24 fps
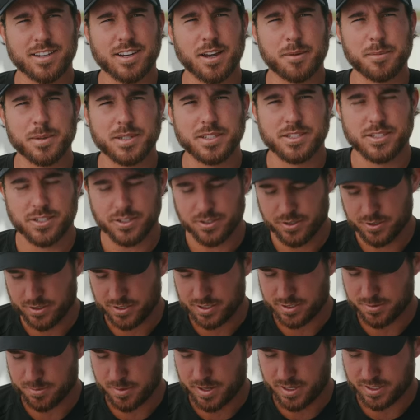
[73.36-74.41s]
Coming soon
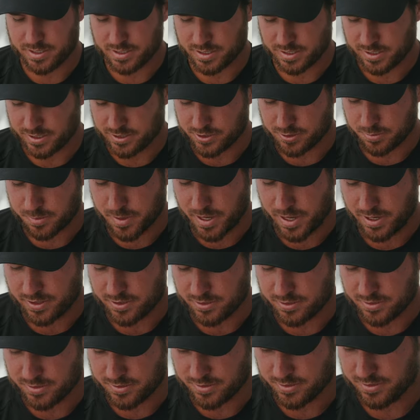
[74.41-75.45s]
is my signature
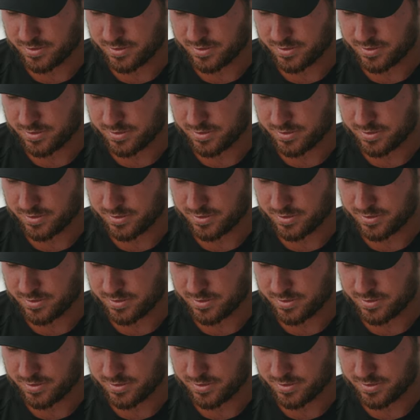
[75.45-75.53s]
paddle.